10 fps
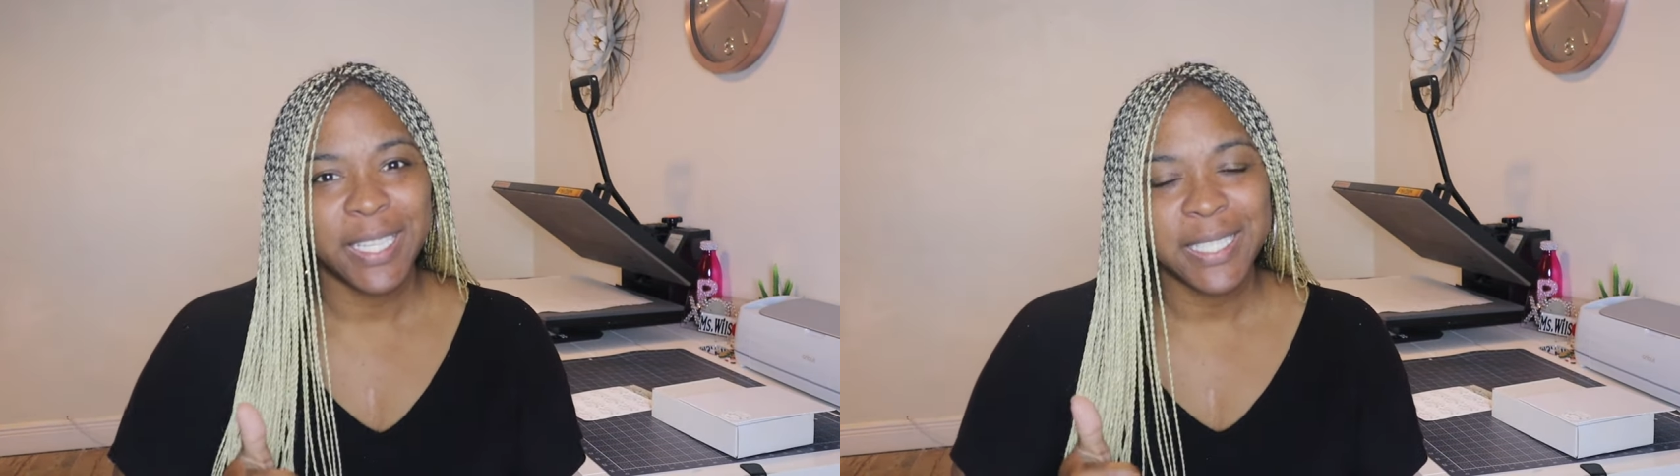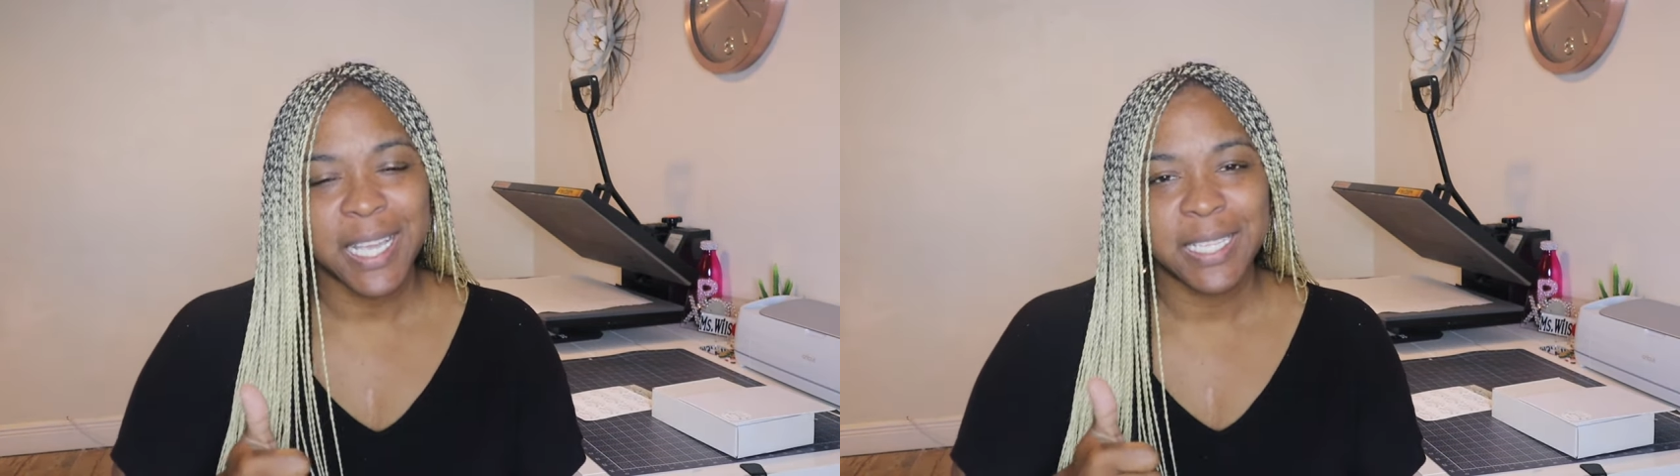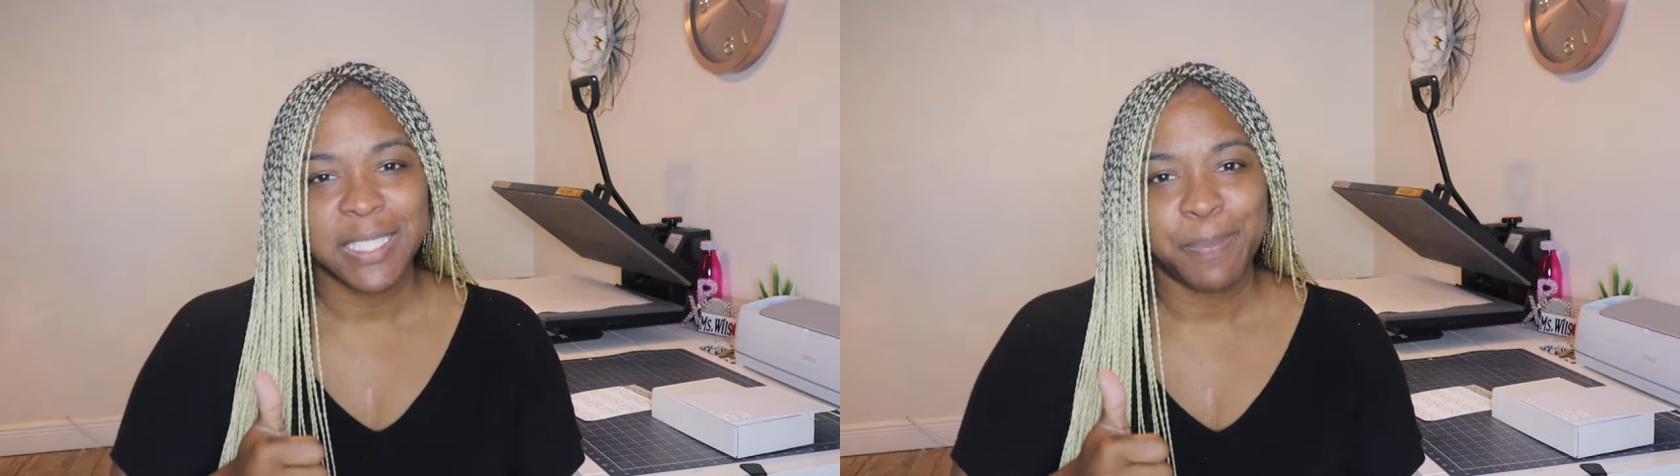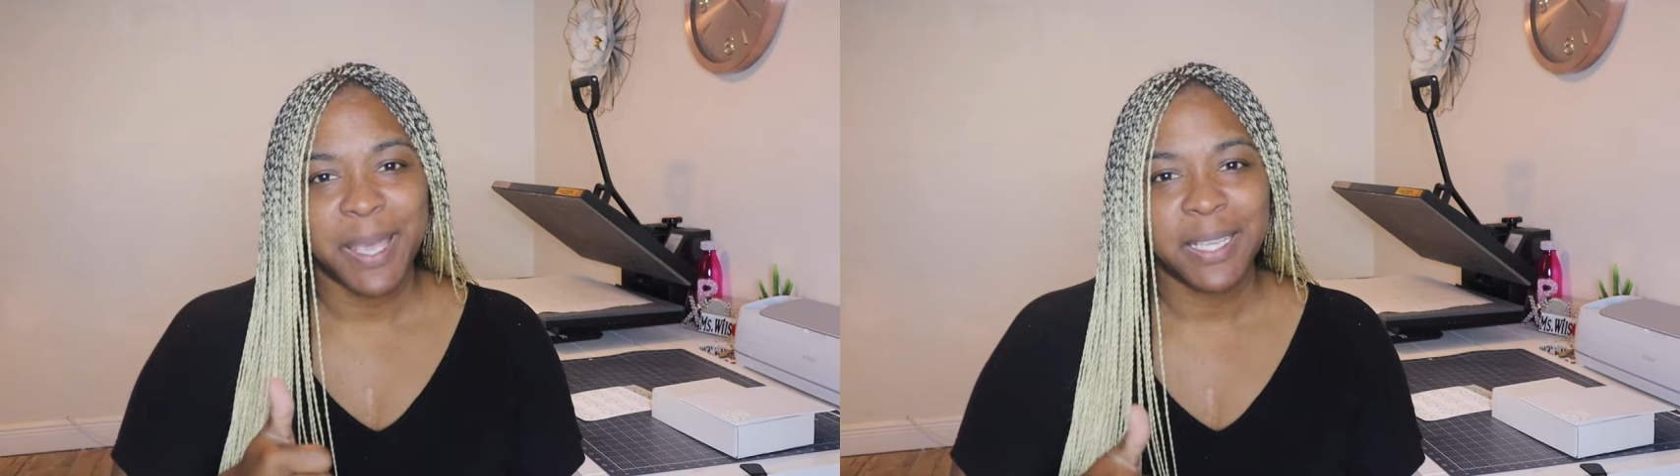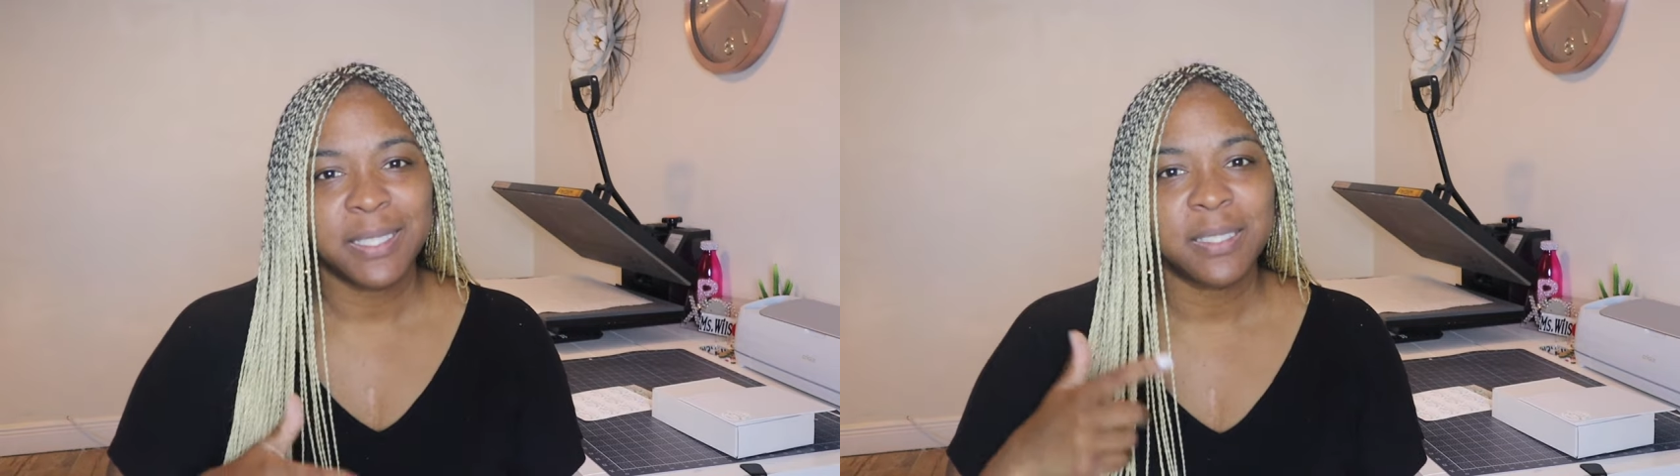Design
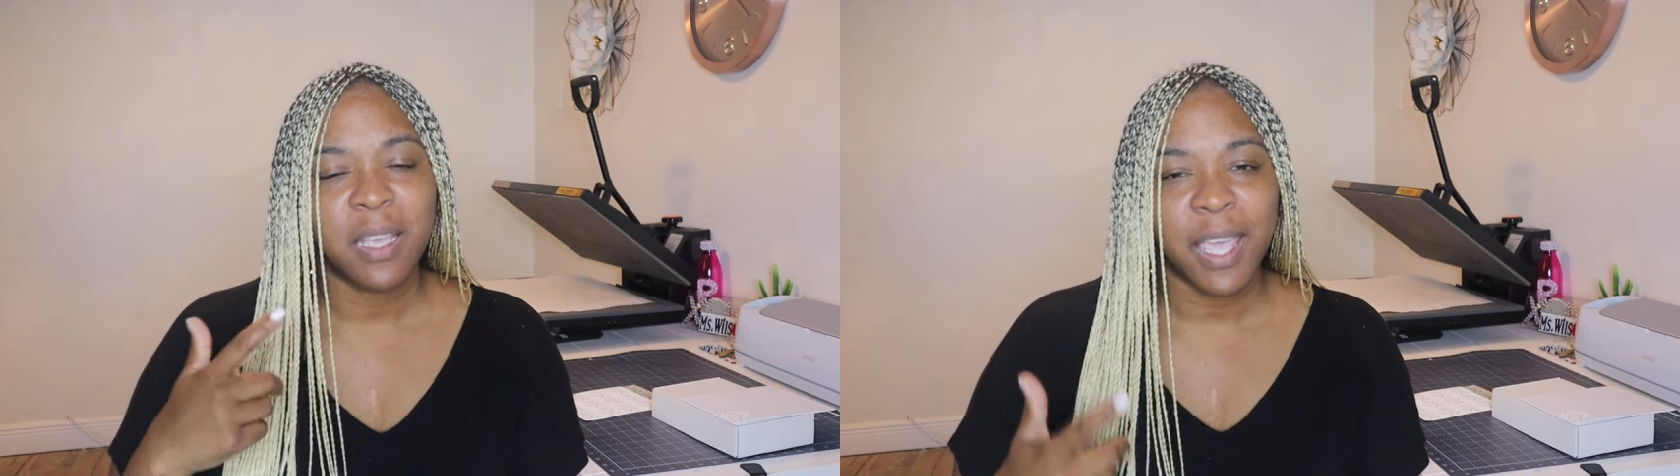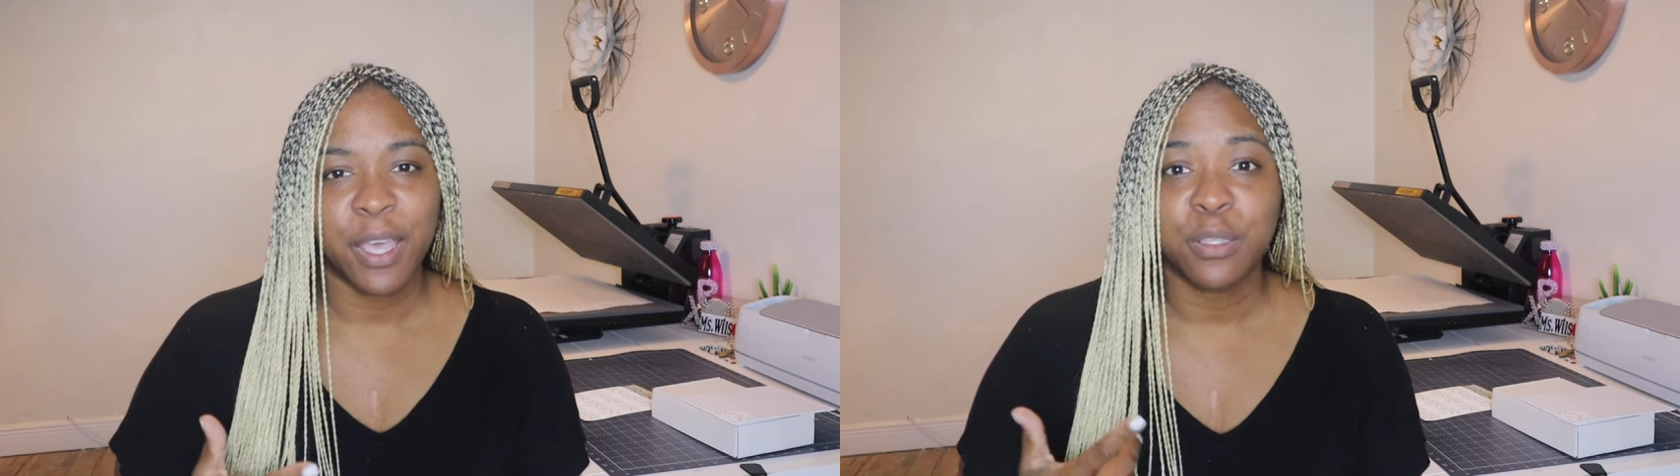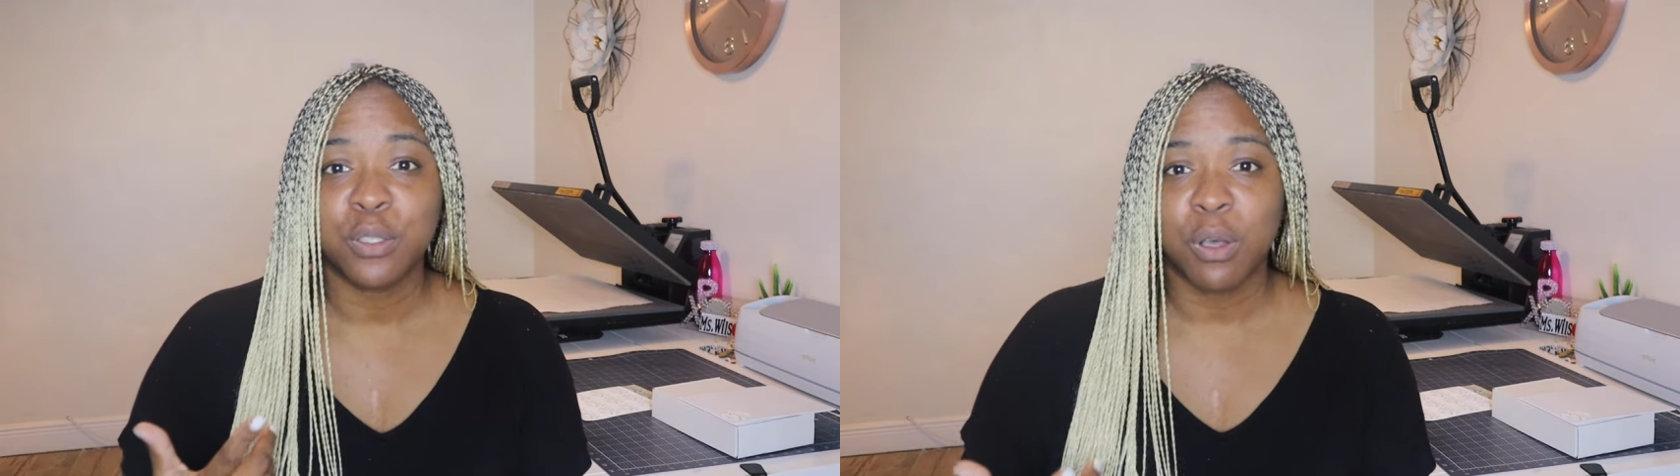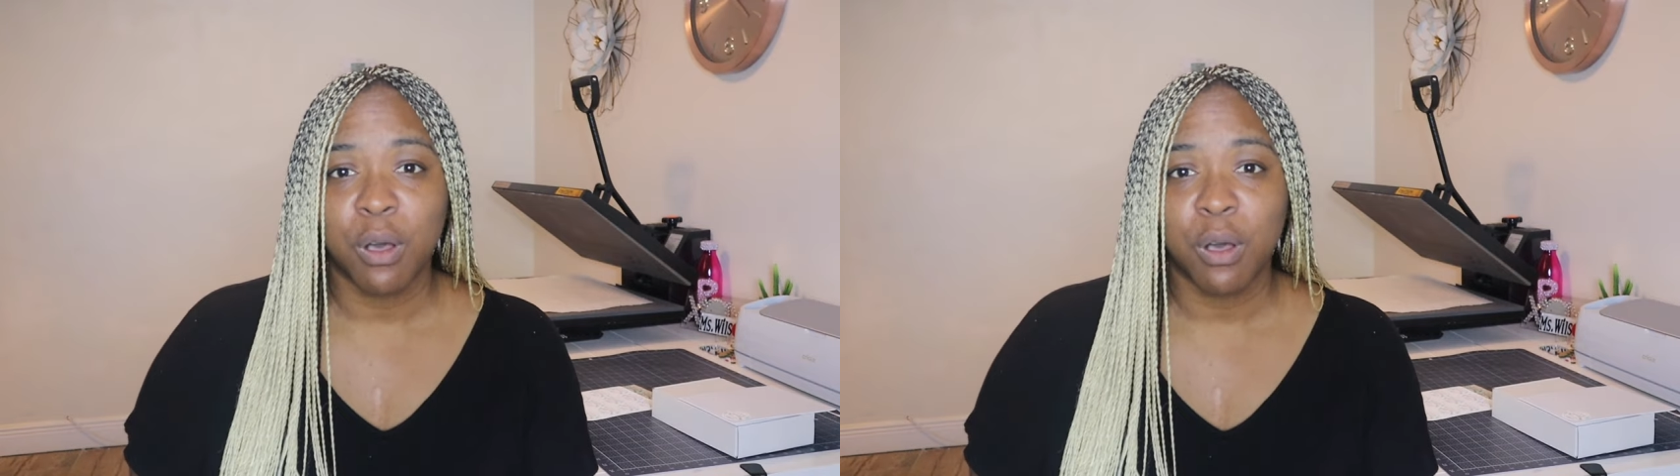Space and